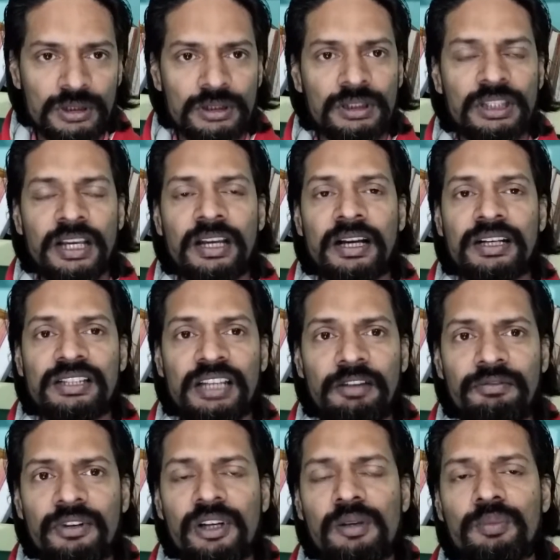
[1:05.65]
There are
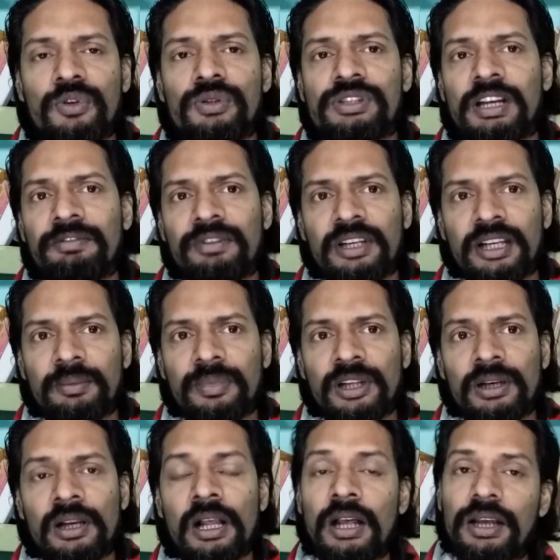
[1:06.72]
several books
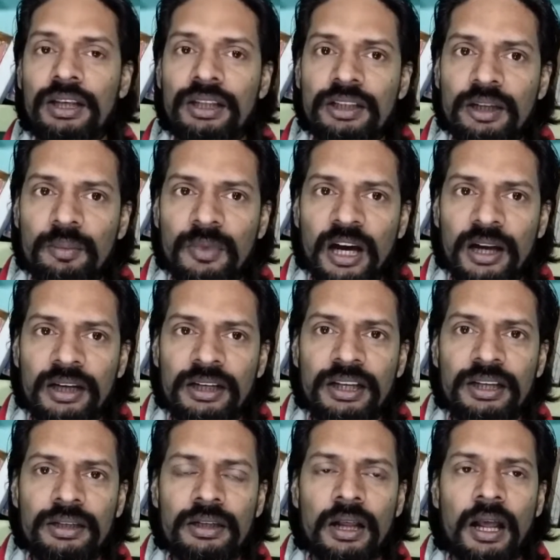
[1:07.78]
available in the
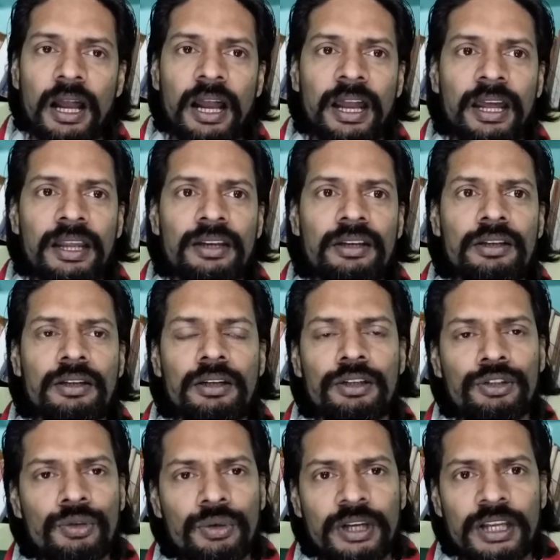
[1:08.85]
market, and
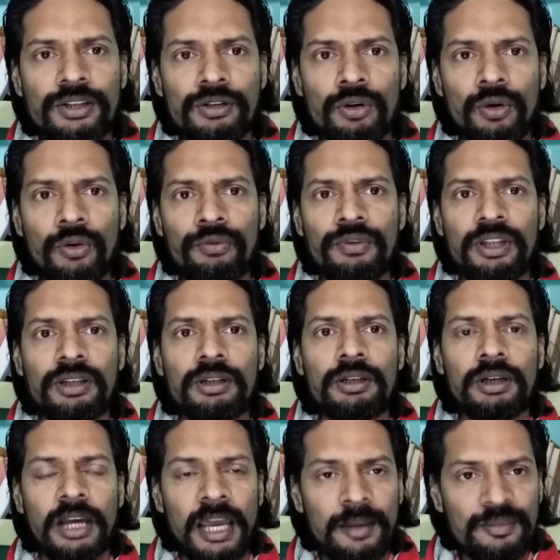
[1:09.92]
you can go with
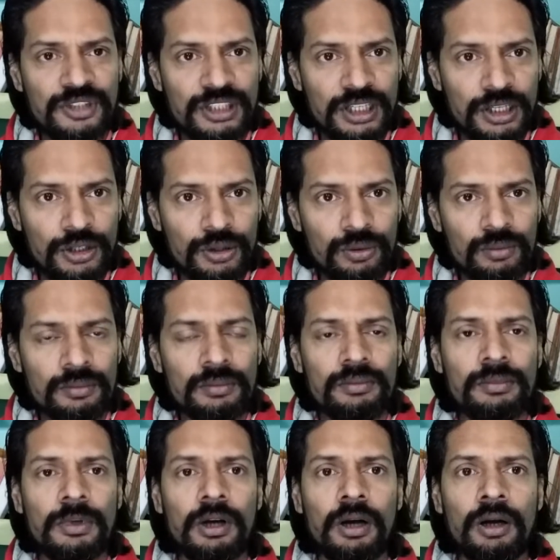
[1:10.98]
the MCQ
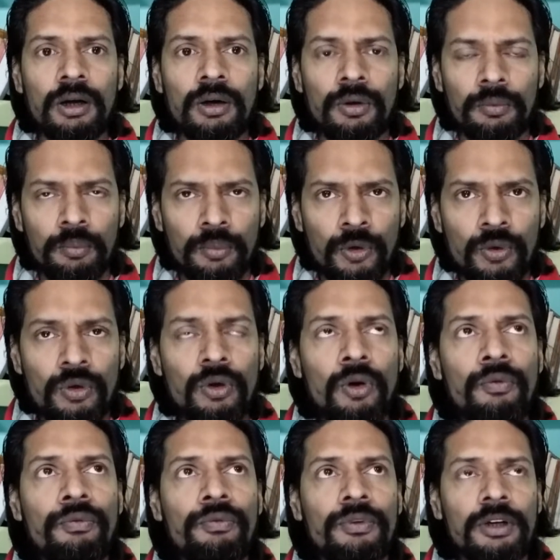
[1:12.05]
book
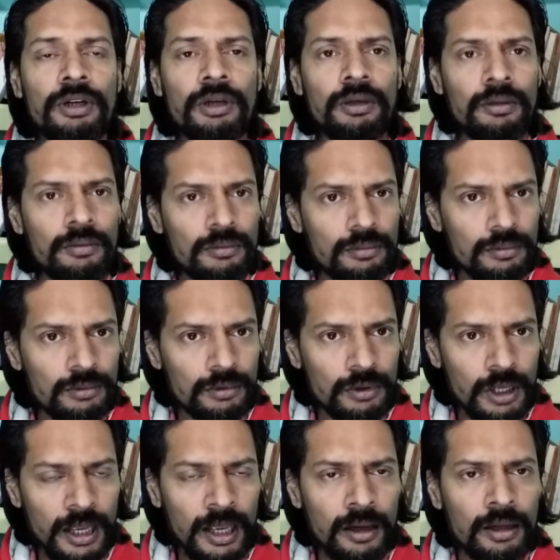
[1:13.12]

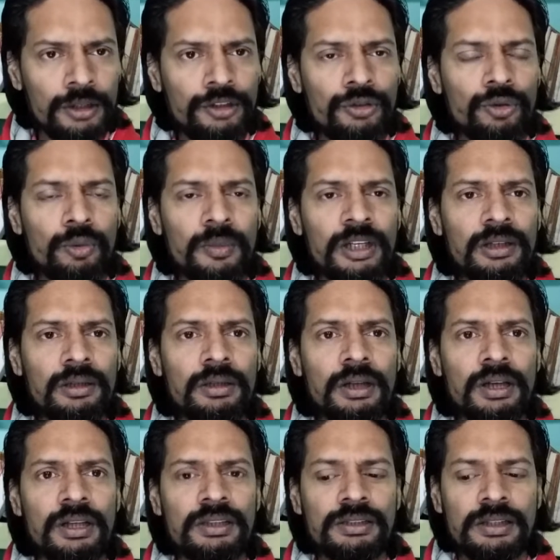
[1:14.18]
of Truman.
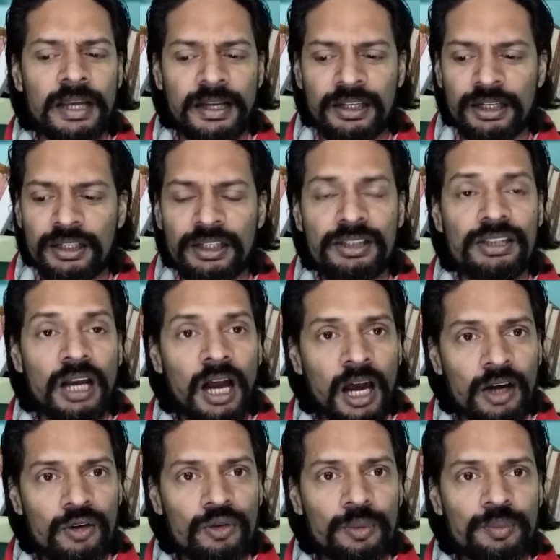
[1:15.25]
Second is R.
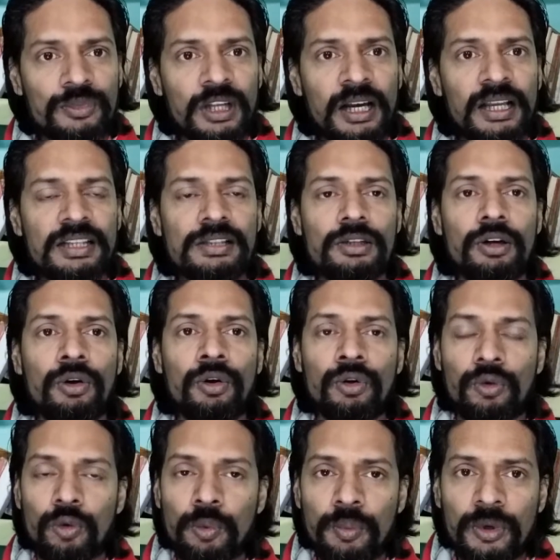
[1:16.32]
Gupta's or
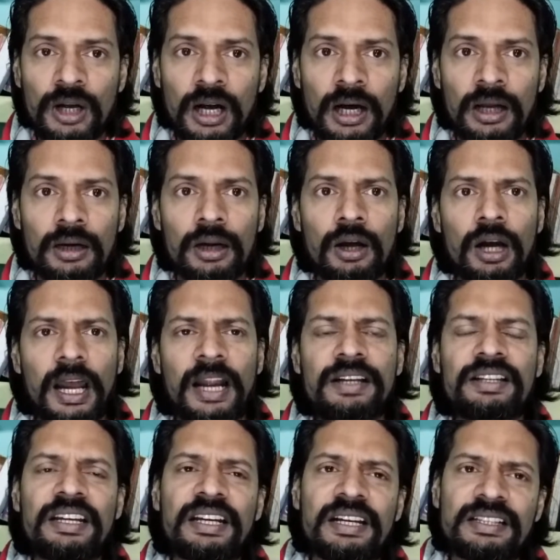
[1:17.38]
Upkar, and
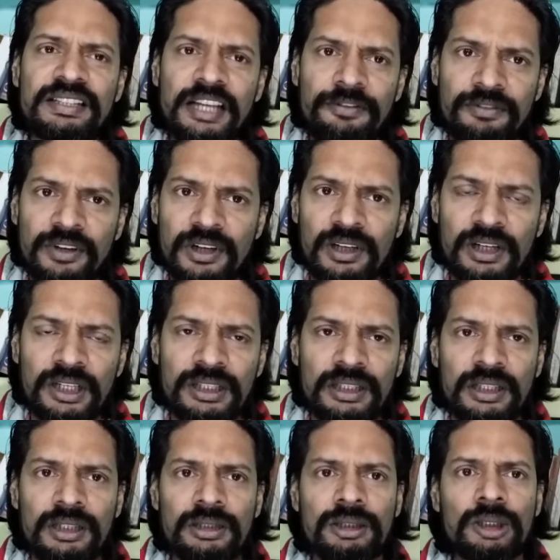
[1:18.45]
there are several
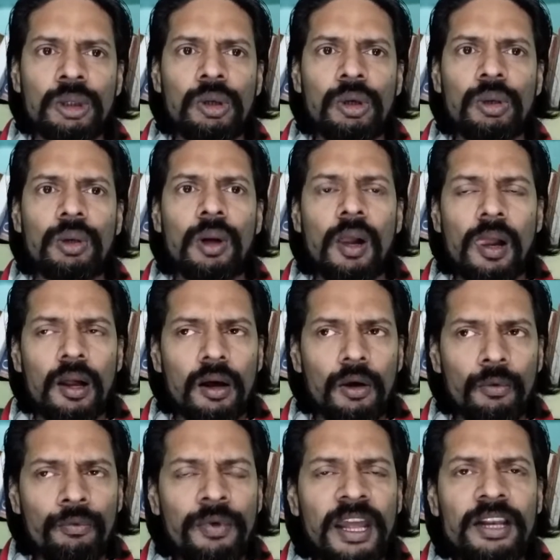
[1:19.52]
others. So
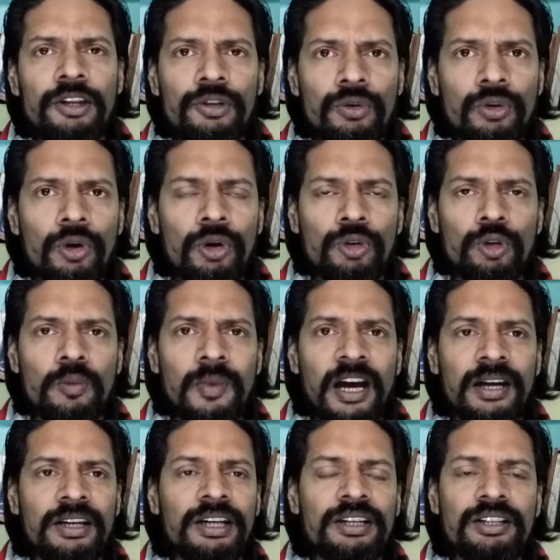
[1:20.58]
when you go to
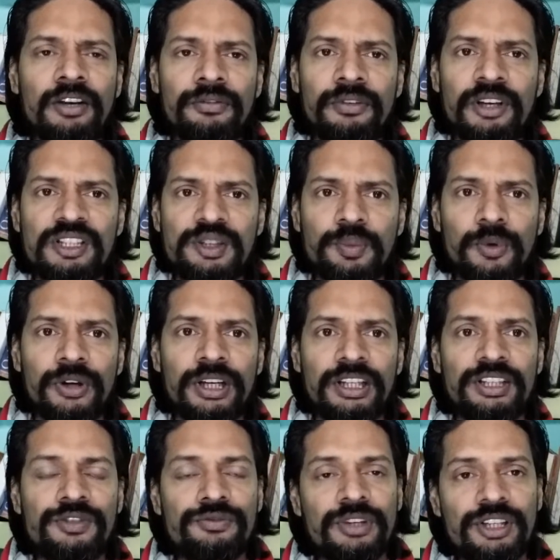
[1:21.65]
market, the first point
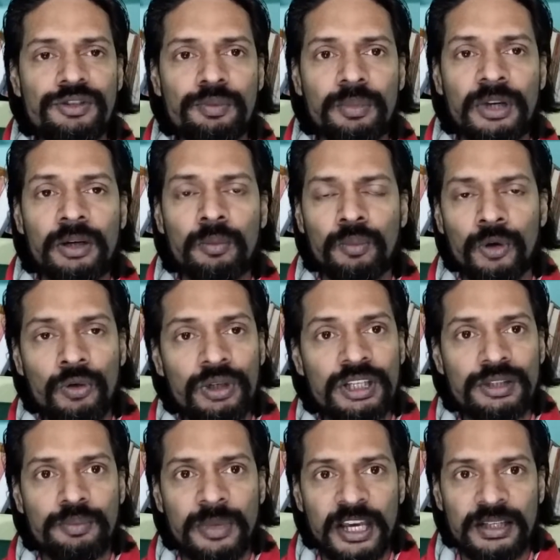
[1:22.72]
is which book is
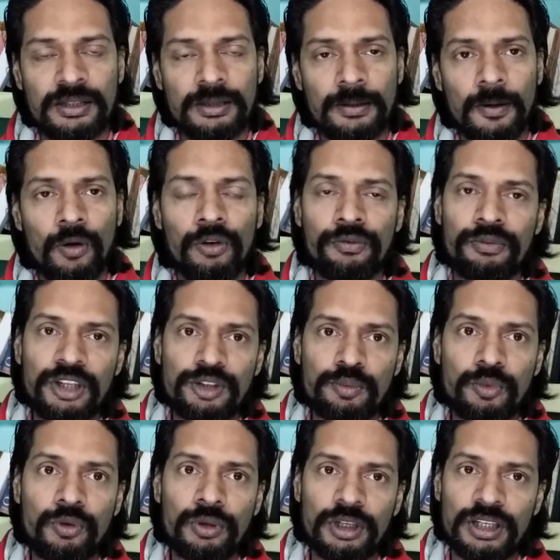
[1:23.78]
best or which
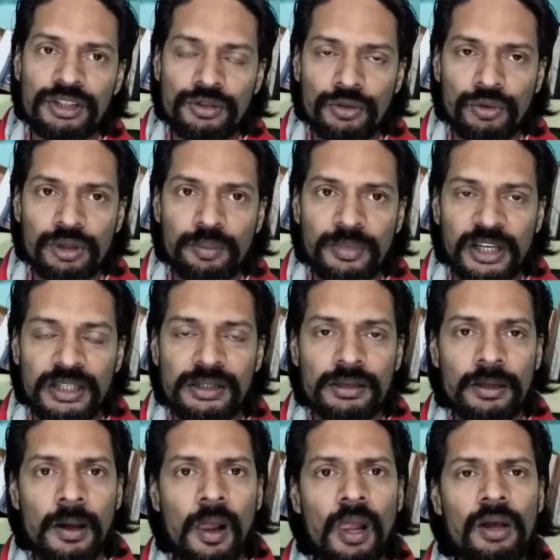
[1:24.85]
book is not best.
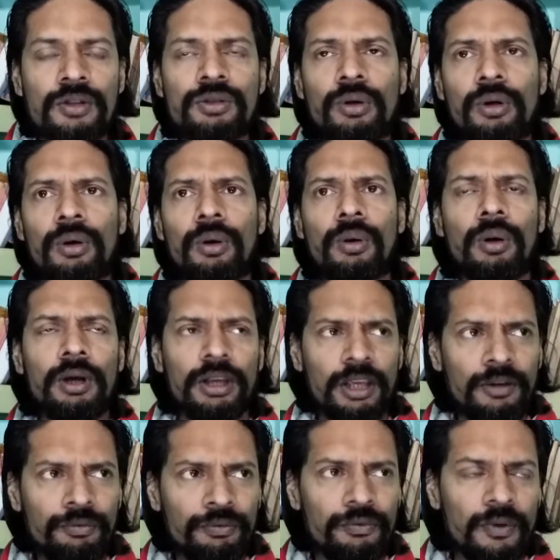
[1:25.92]
So
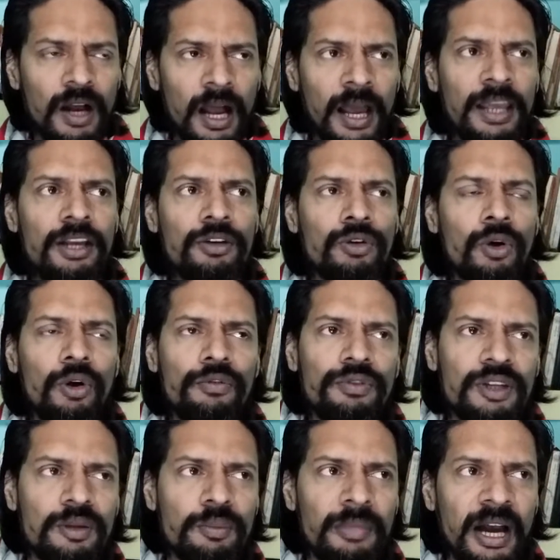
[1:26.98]
if I go
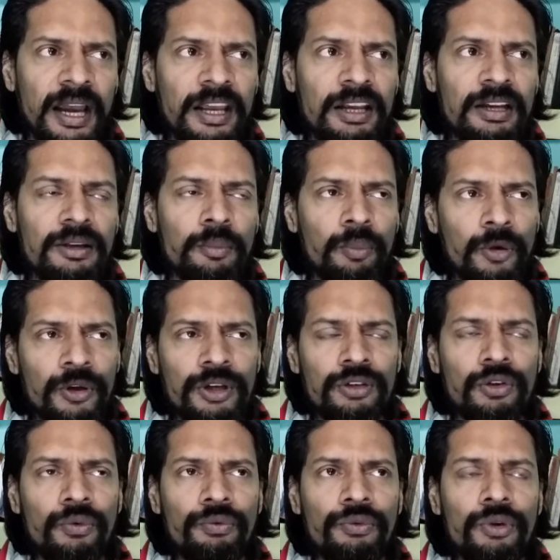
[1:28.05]
with my point
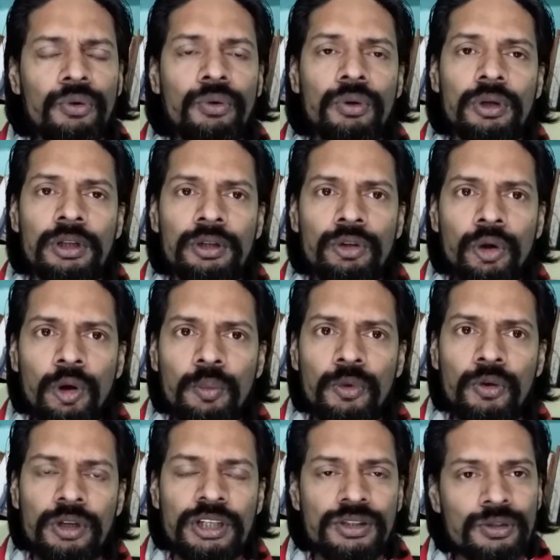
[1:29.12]
of view, no
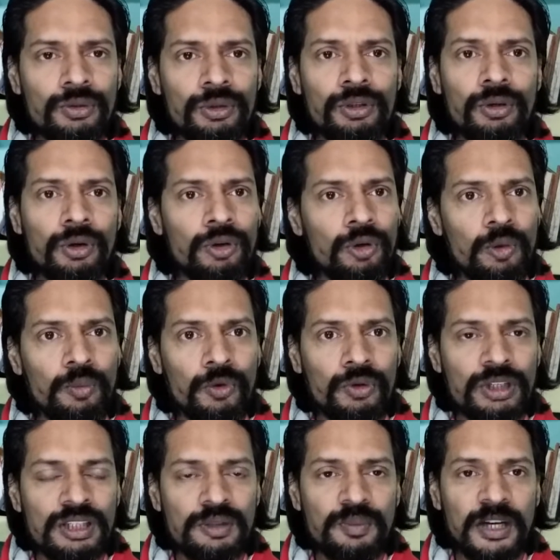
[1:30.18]
book is good or no book
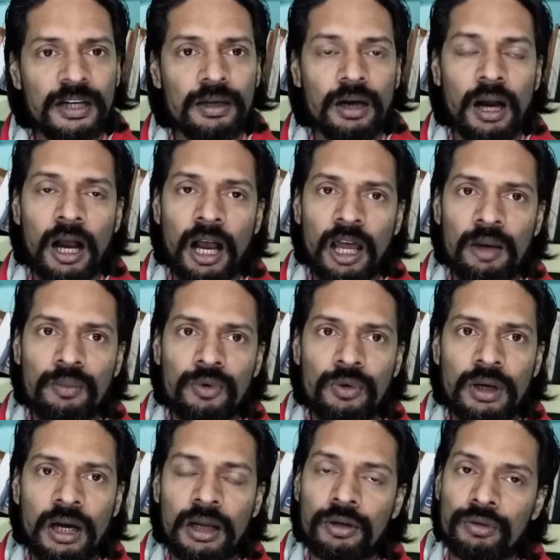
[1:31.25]
is bad, all book
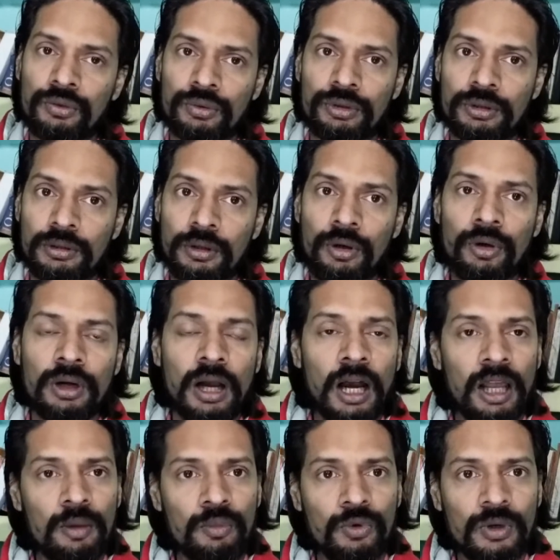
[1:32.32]
are good or
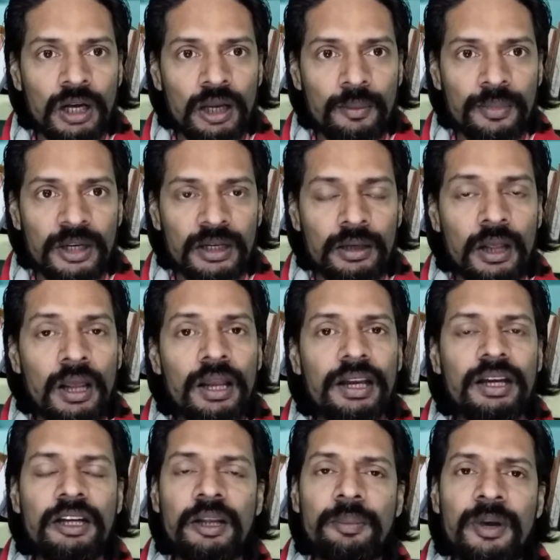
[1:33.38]
all book are bad.
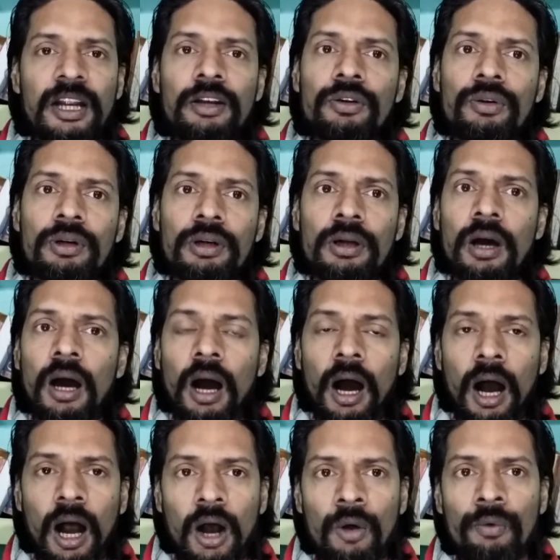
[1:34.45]
It depends on
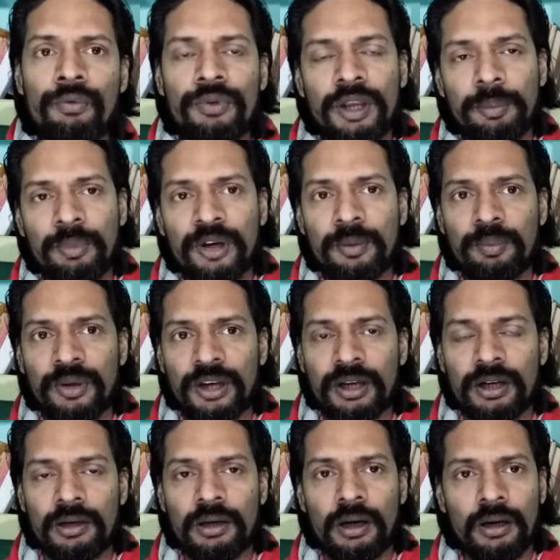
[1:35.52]
how we
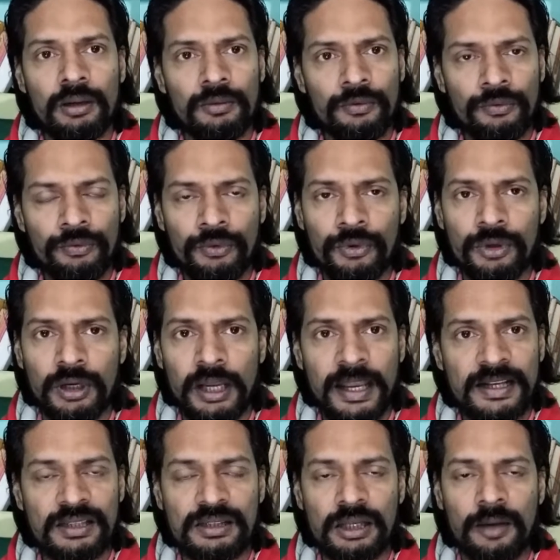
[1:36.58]
prepare for
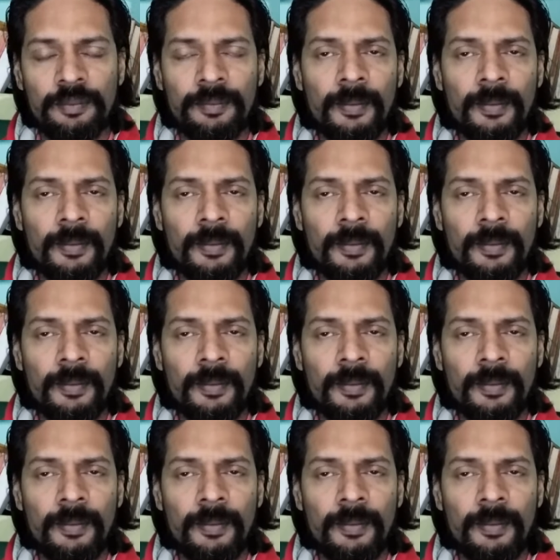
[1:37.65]
exam.